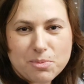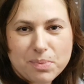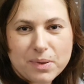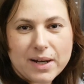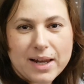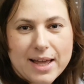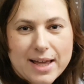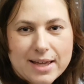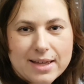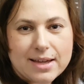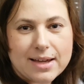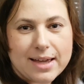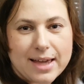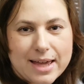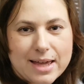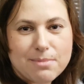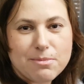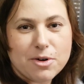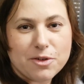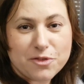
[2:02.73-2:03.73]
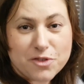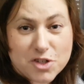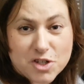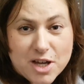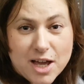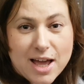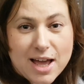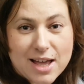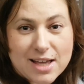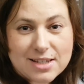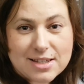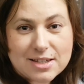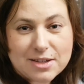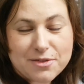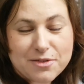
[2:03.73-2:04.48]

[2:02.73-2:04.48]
play a game of chess,